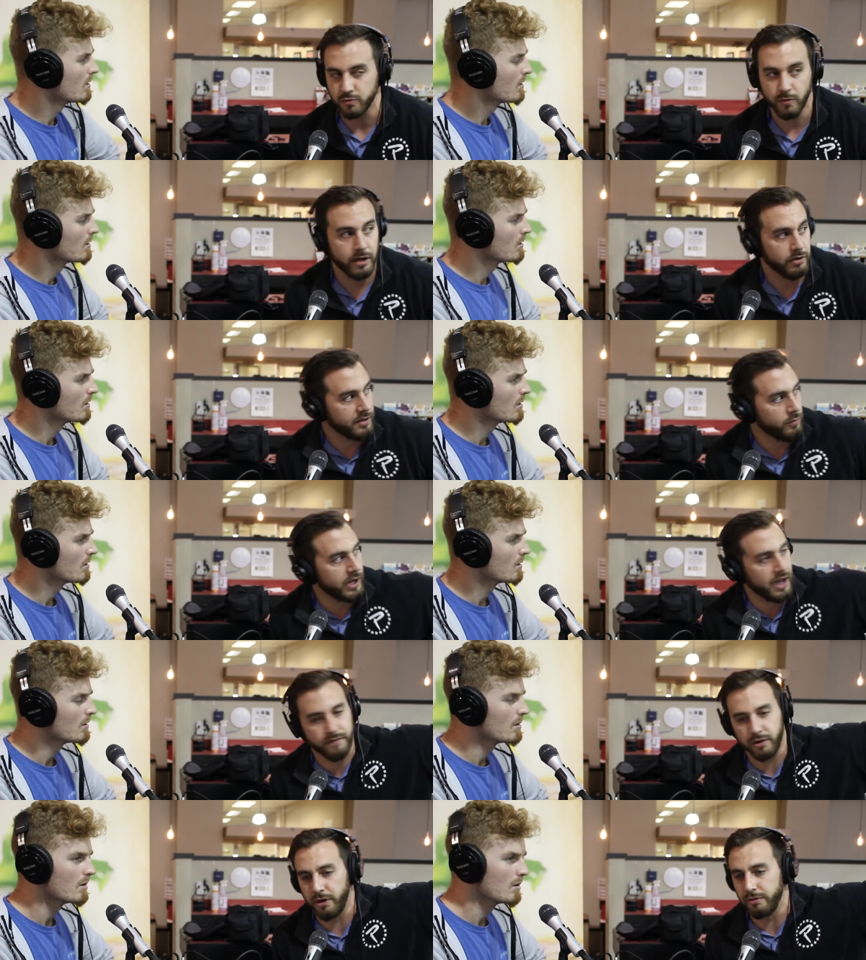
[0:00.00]
Speaker 1: as well, and then we
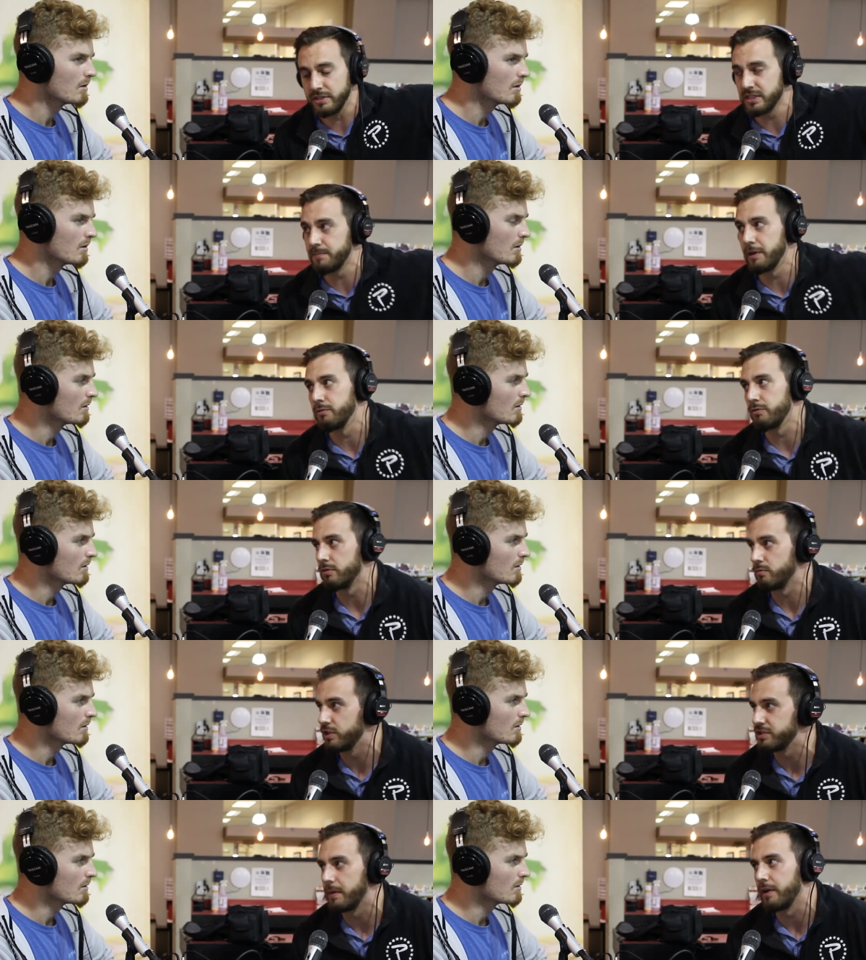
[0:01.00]
have our own spin room,
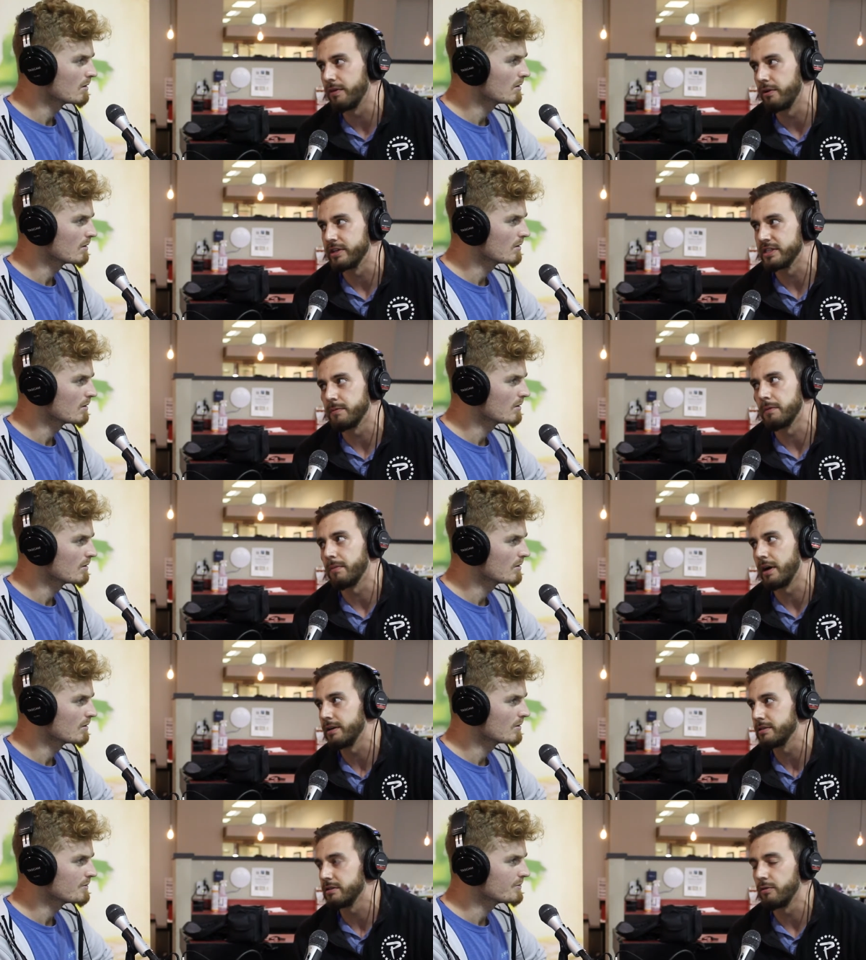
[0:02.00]
which is about 30 spin
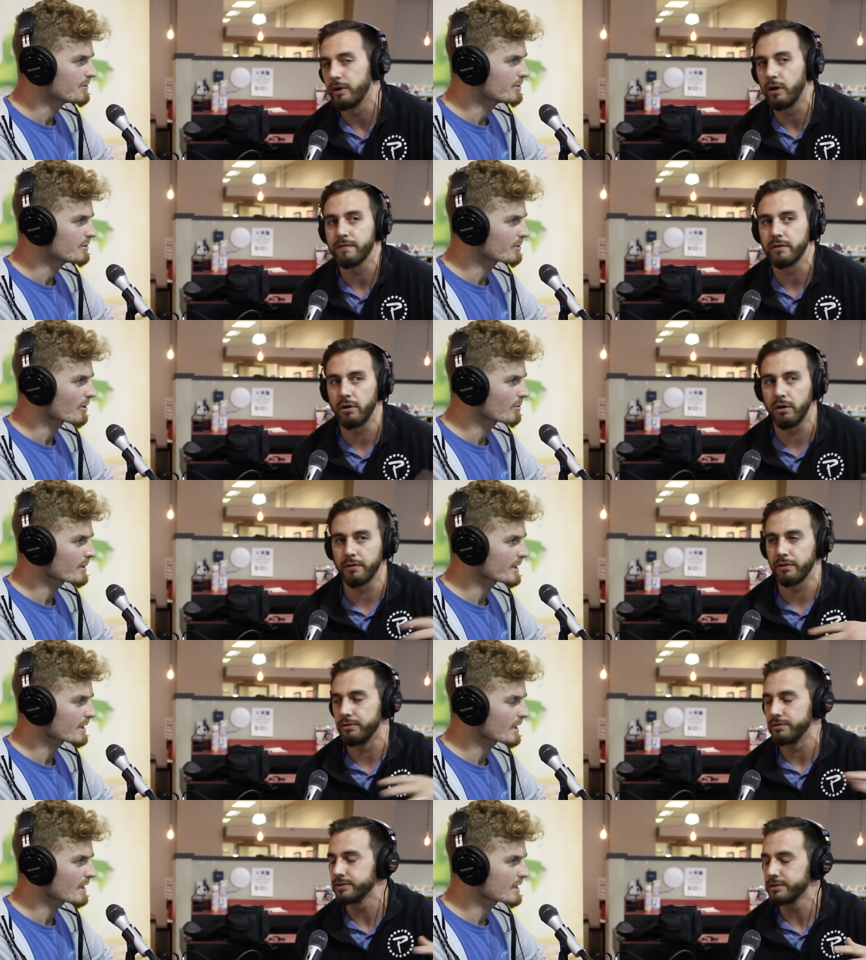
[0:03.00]
bikes. So we Dude, offer all oh
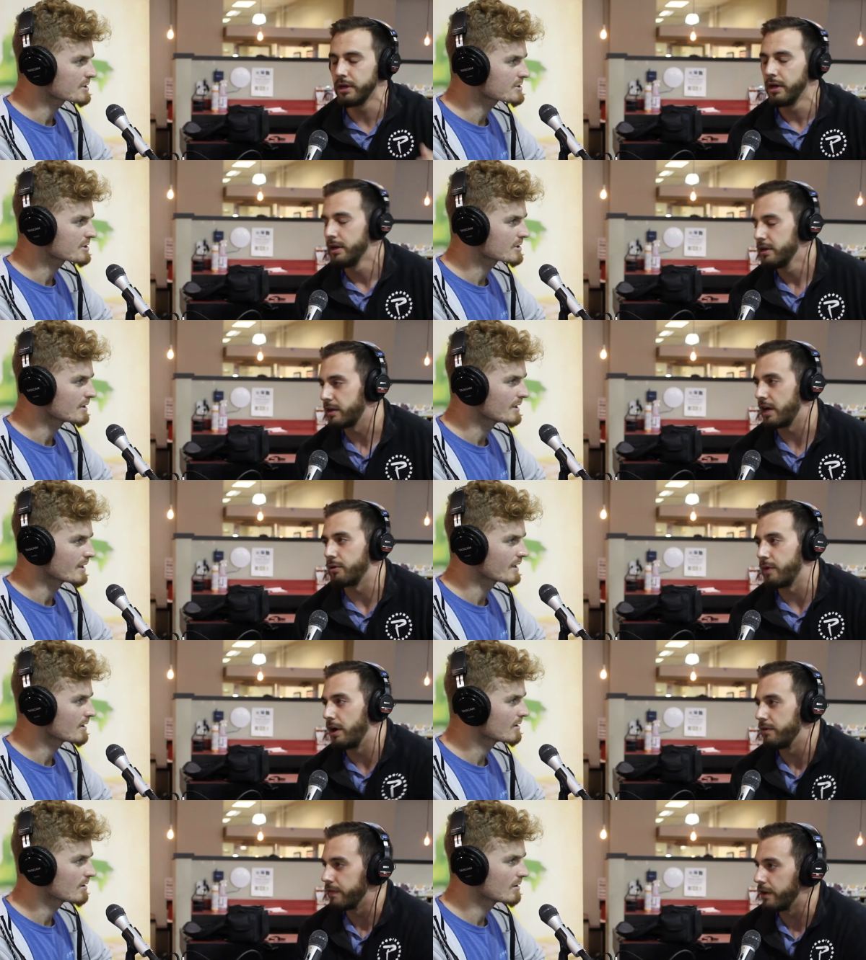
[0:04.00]
those gosh. kind
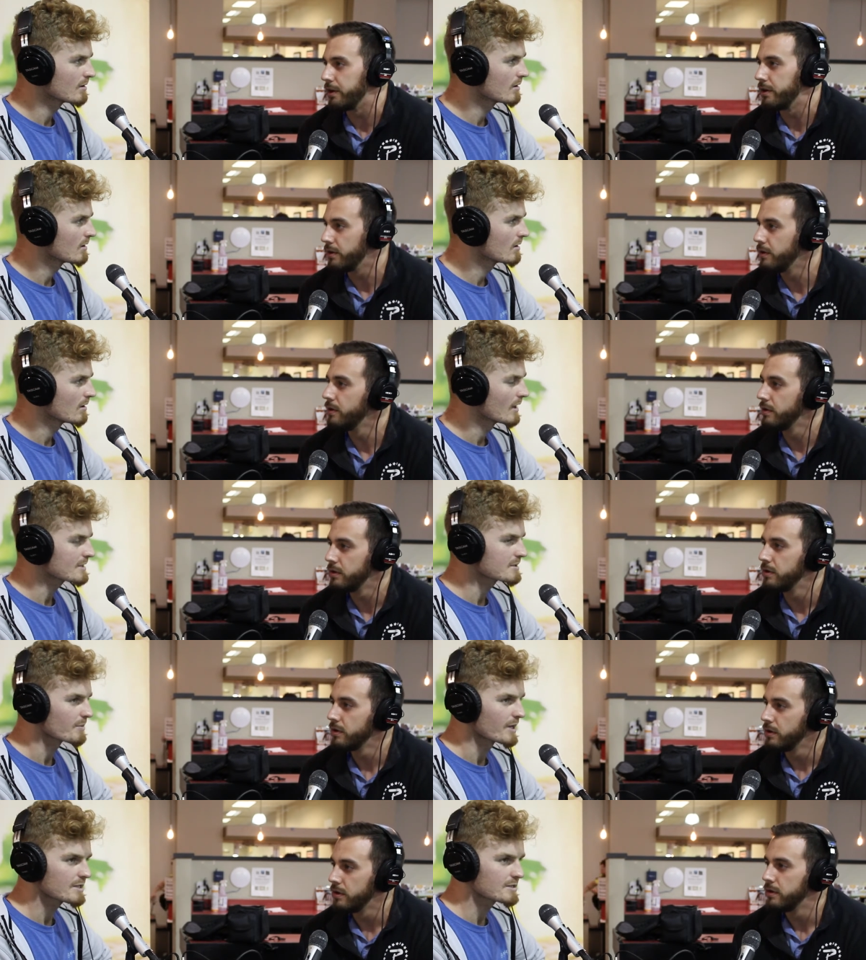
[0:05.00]
yeah. of around there.
Speaker 2: That's
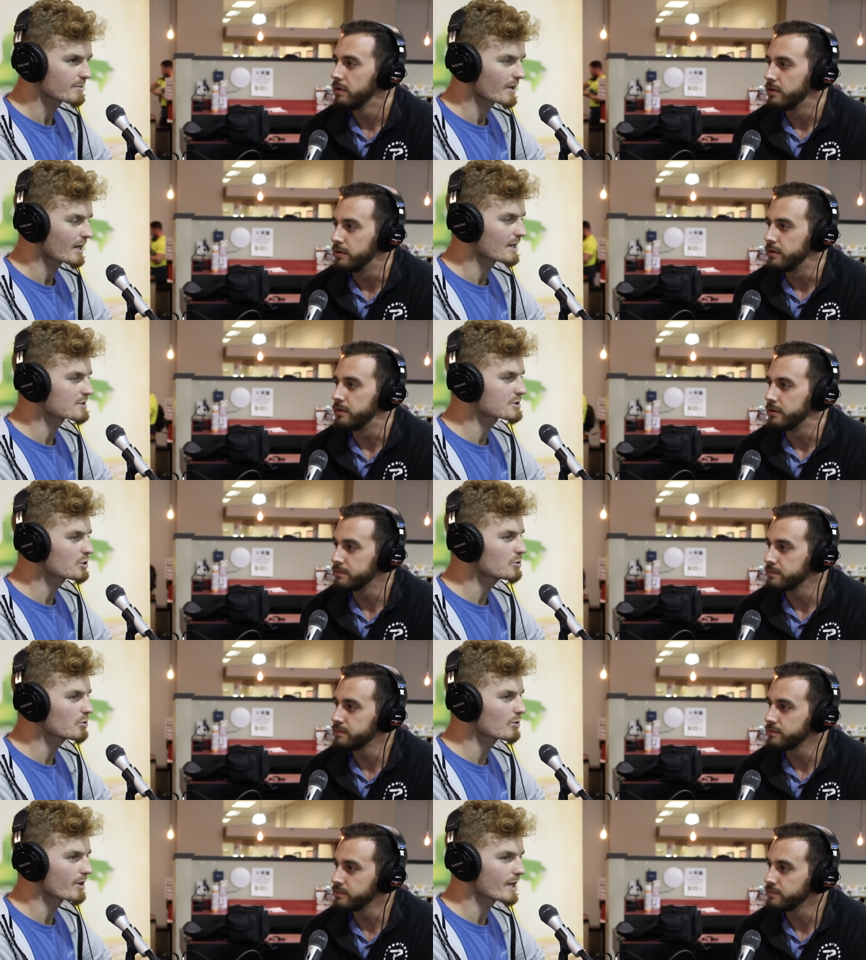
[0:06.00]
amazing, man. And it's
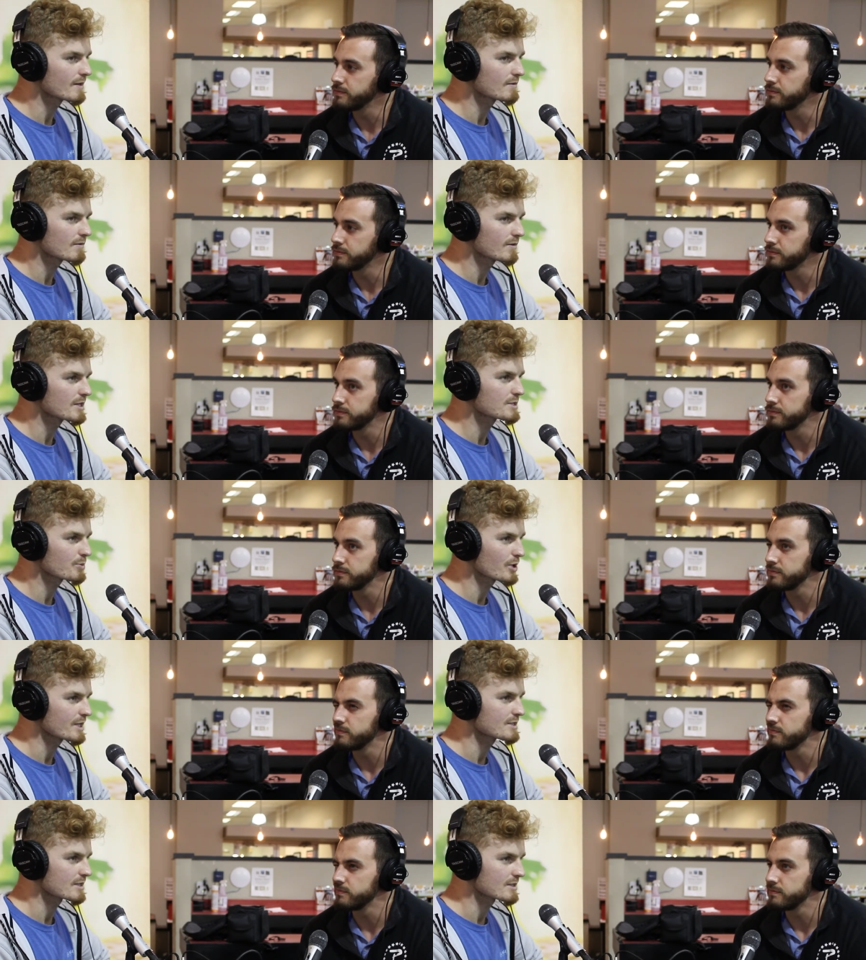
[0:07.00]
cool that this
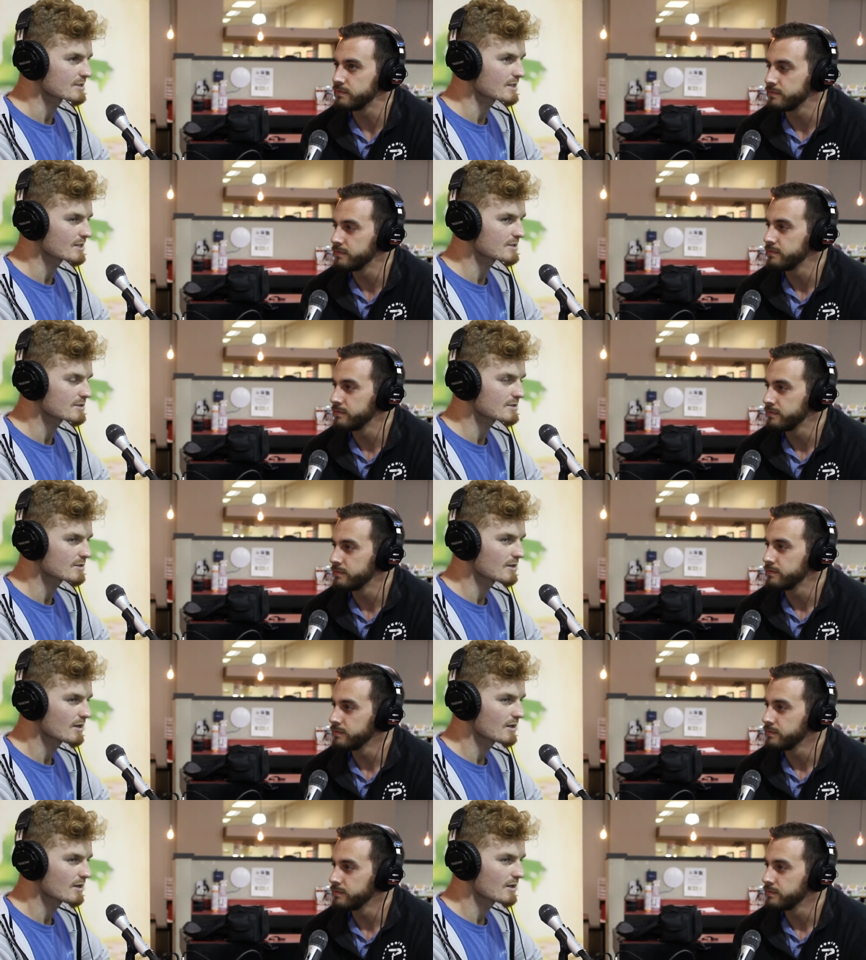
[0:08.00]
place exists